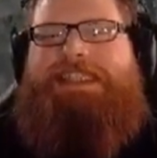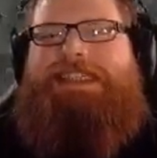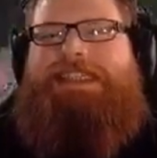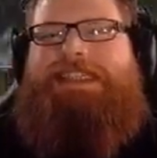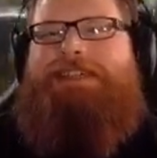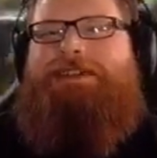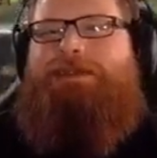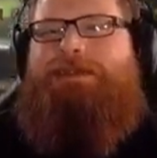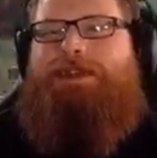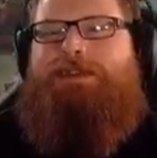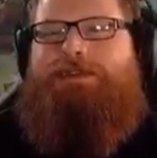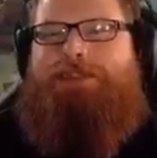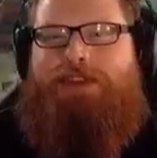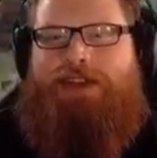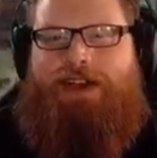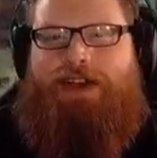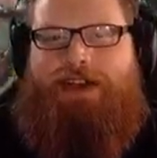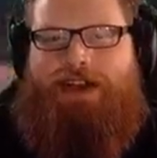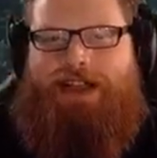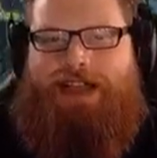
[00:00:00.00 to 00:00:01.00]
We've
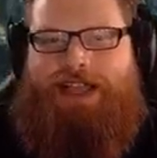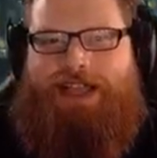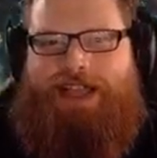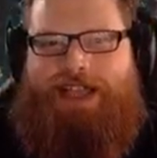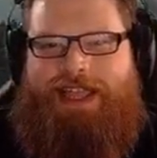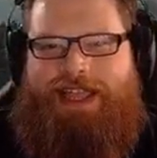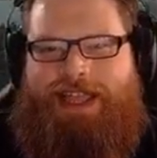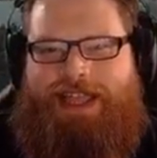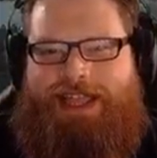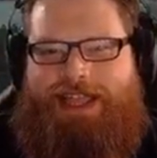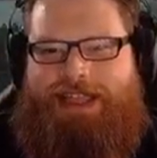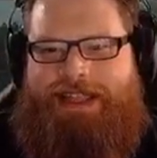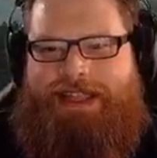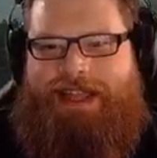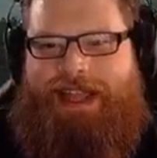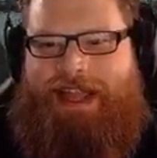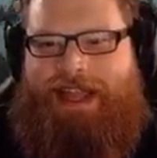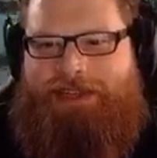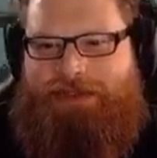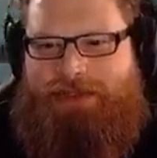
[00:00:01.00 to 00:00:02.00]
got a
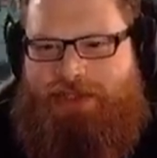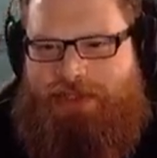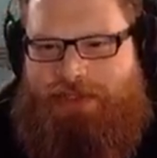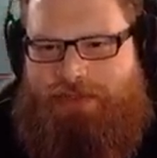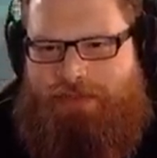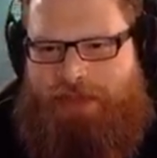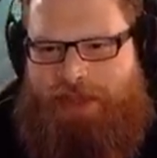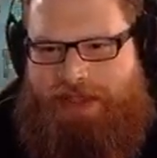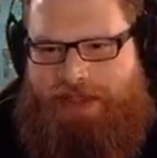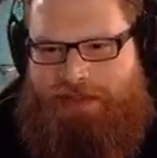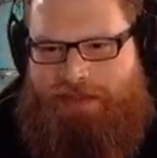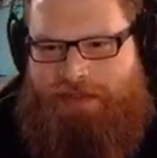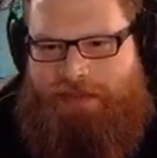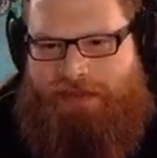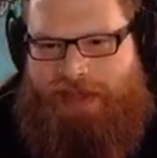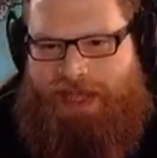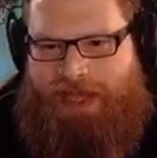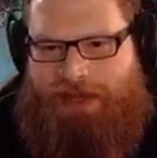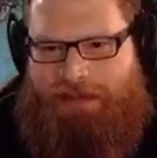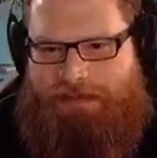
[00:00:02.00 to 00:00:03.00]
hydrogen vent that we've
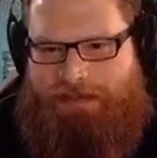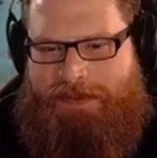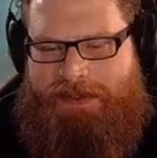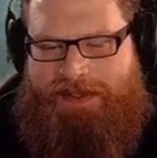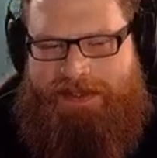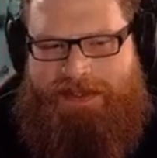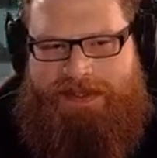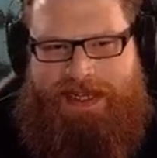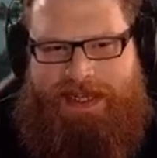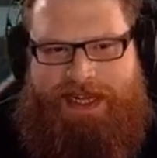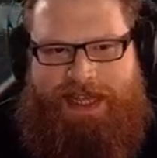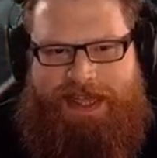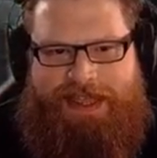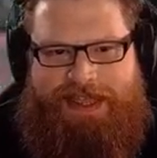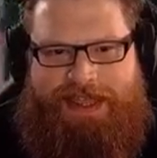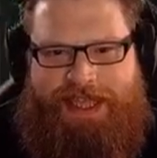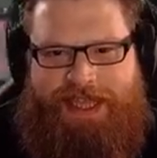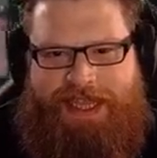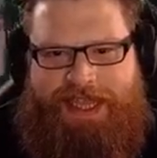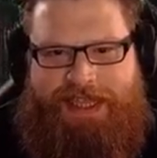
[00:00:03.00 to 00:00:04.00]
capped. And I
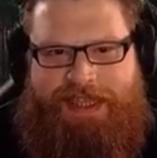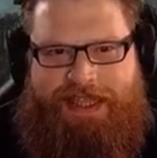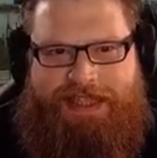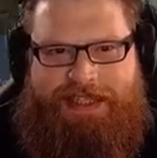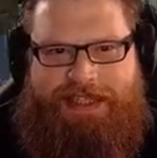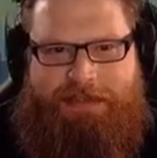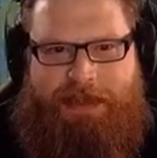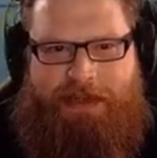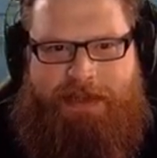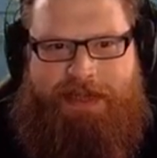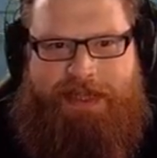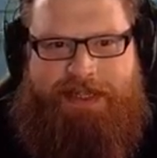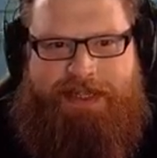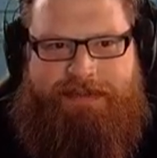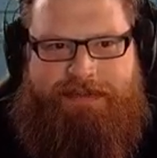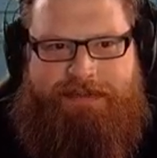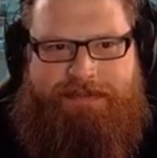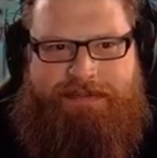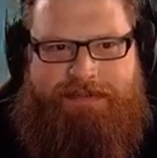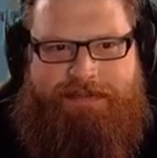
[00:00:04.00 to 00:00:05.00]
think that's about it.
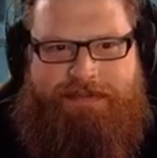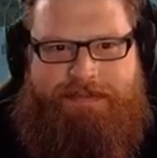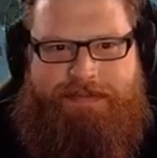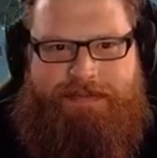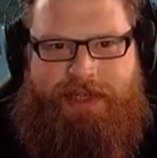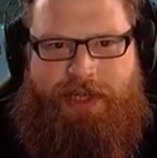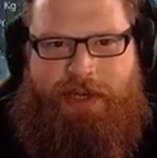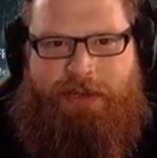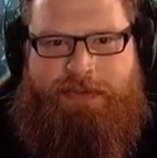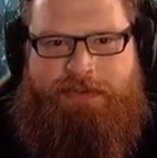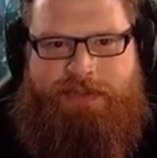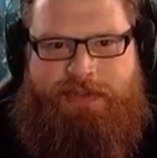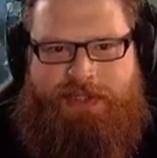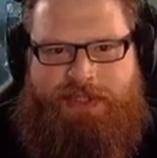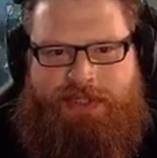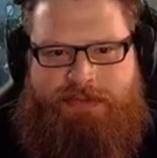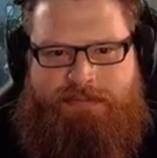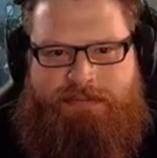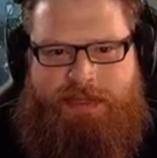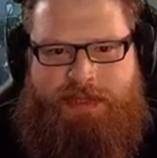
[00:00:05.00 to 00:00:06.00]
Oh, we've
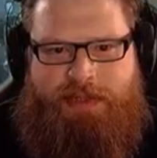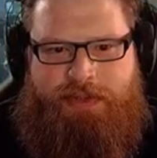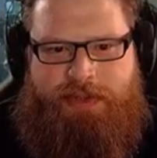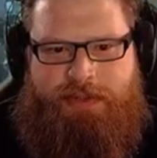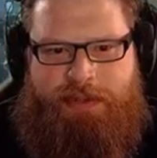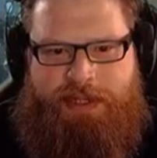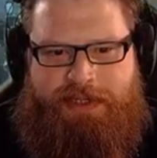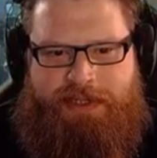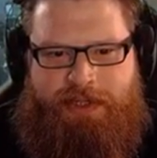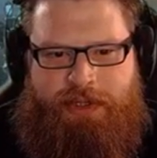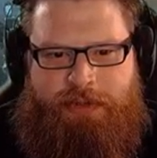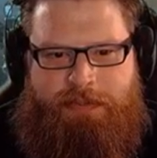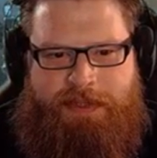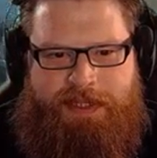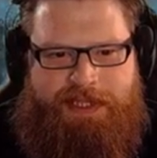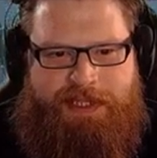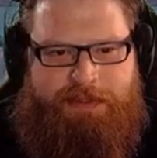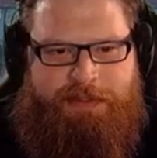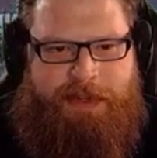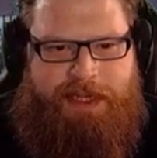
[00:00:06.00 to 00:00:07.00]
just been doing a bit of derping
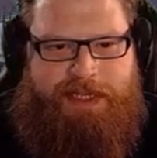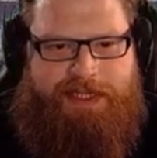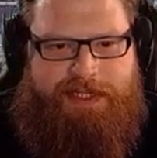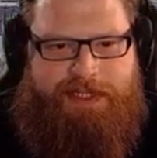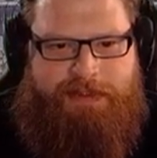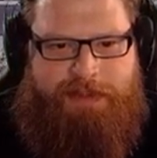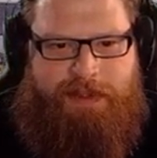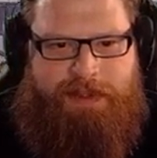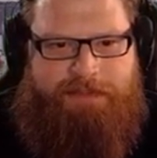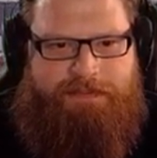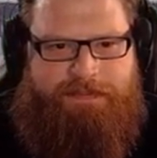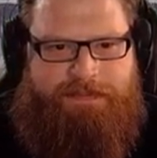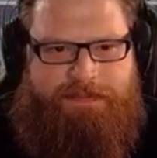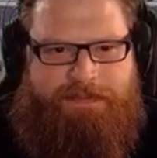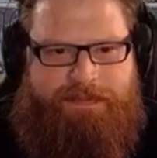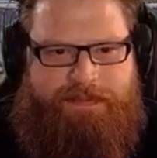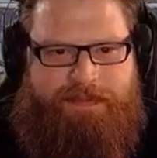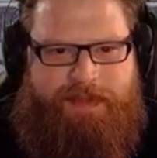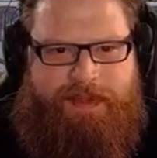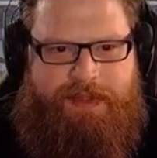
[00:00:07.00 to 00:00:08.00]
in space as well.
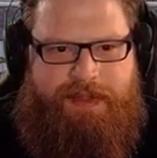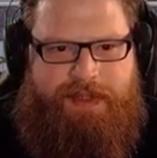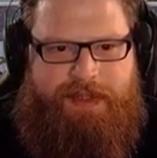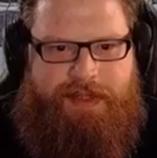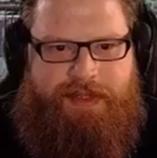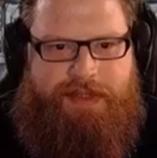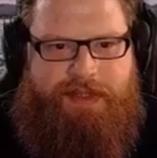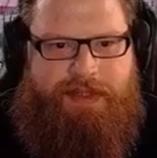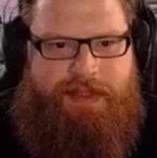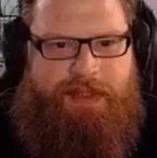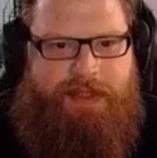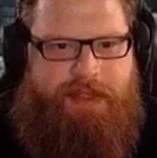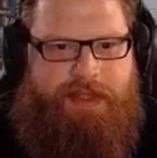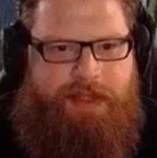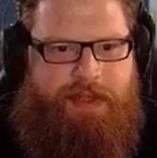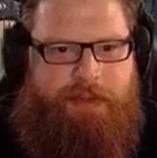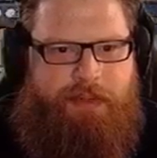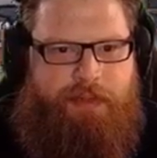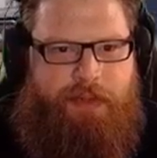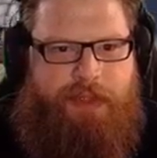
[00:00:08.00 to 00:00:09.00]

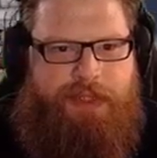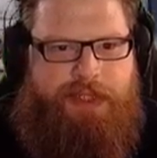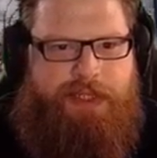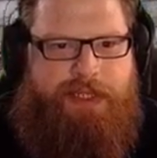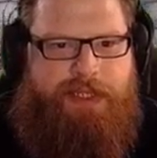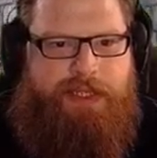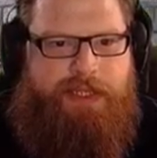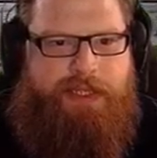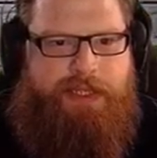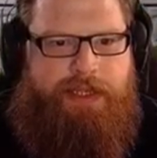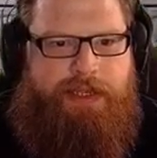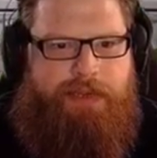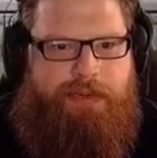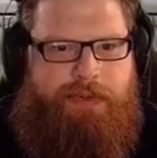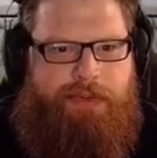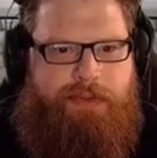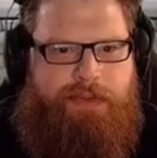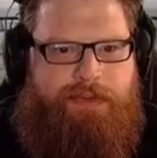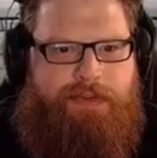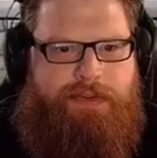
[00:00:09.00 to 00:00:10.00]
What are you?
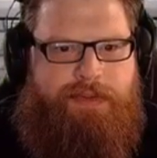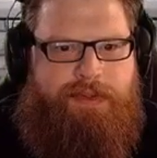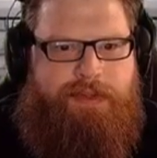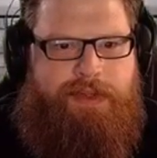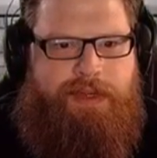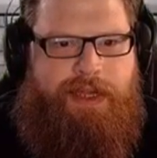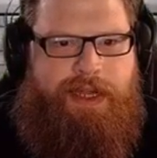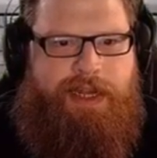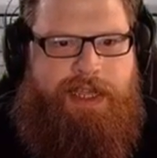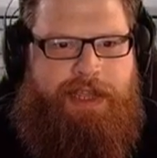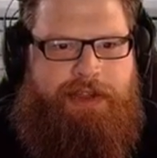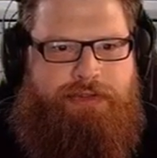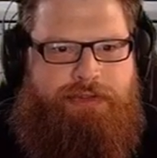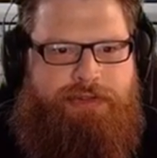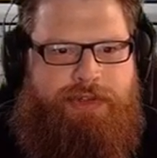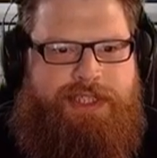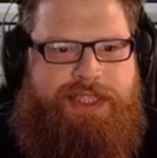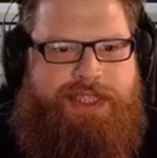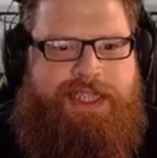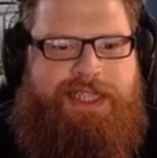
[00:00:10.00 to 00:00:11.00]
An
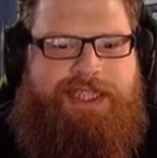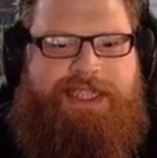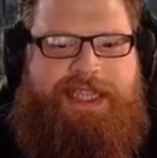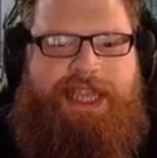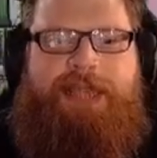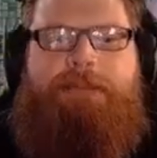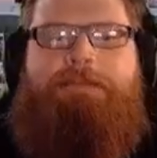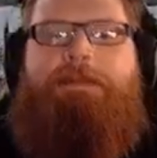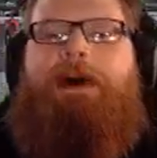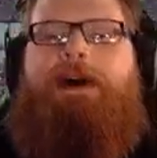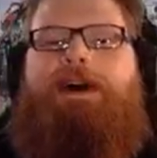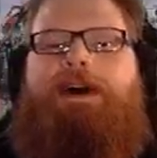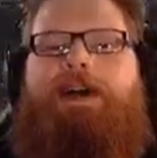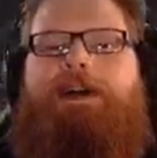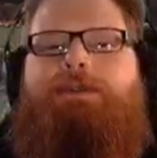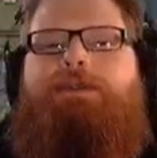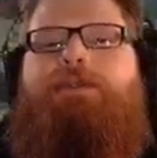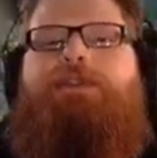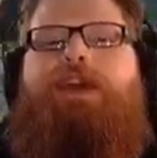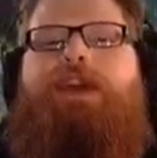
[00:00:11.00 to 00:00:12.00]
encrusted teapot.
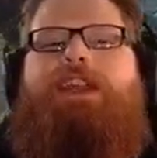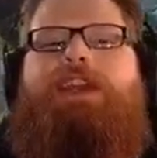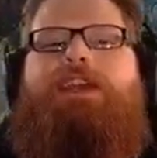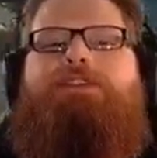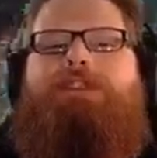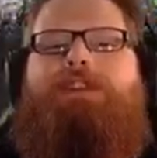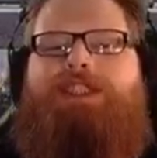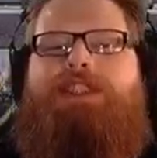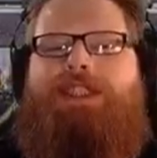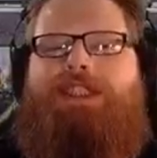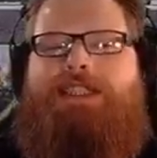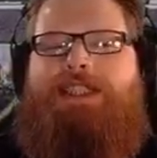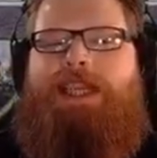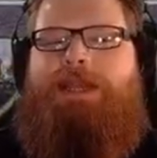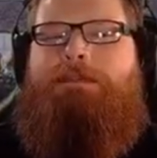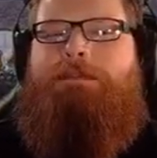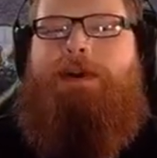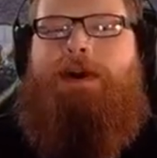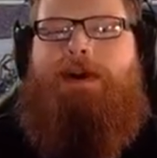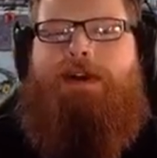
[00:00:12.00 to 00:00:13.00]
We've got an encrusted
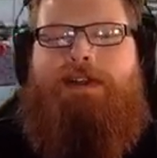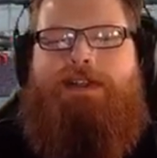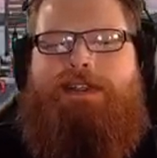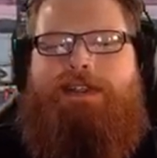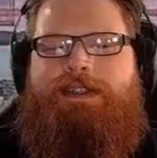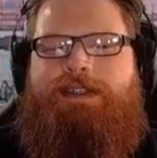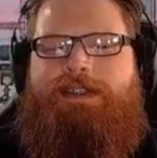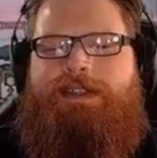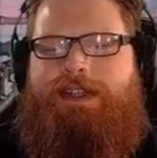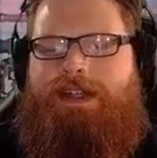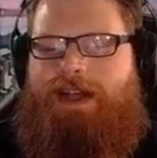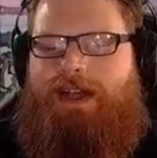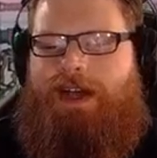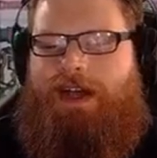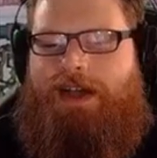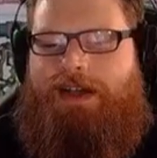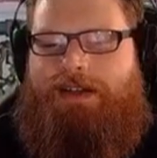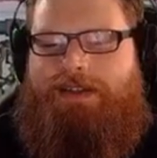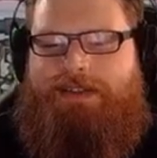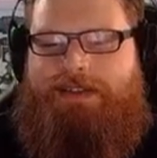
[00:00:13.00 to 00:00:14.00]
teapot.
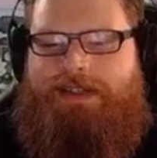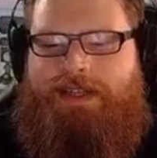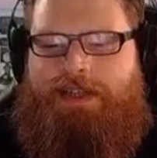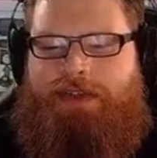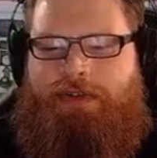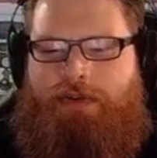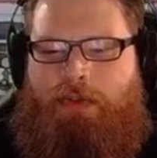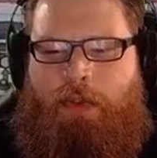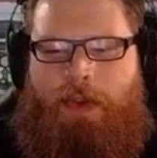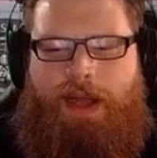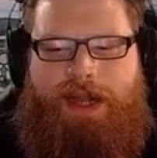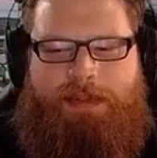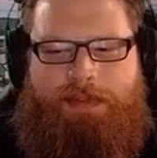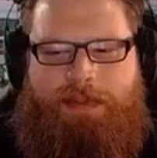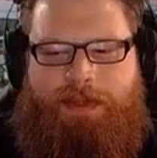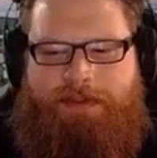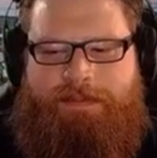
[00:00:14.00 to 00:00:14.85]
Ah, incredible.